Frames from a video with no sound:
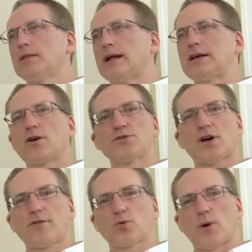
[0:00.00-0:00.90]
Then he goes
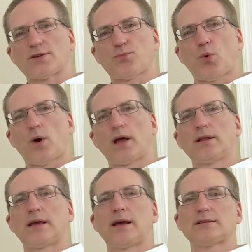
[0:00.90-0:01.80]
off to West
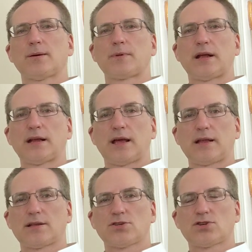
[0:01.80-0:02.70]
Point. He ends up
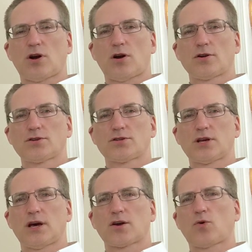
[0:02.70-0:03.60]
getting discharged,
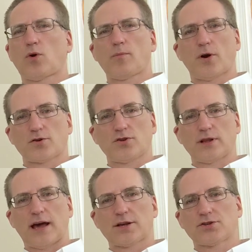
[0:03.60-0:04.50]
uh,
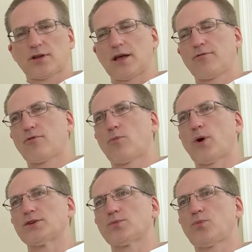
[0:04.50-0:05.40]
court-martialed actually, from
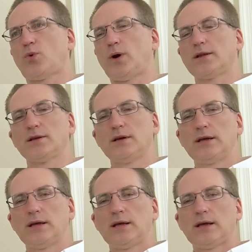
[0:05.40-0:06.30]
West Point,
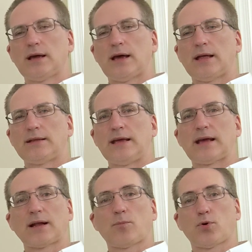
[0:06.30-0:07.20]
and he
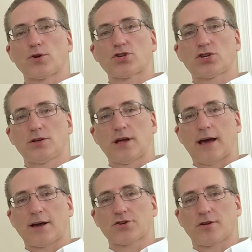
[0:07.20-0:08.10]
kind of pushed
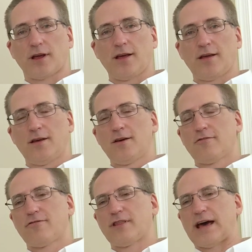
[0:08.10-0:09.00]
actually
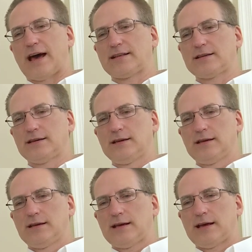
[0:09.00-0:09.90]
for that.
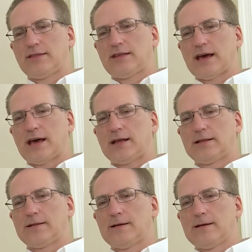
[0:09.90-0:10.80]
And
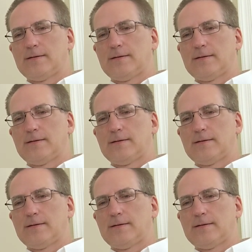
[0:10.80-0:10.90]
then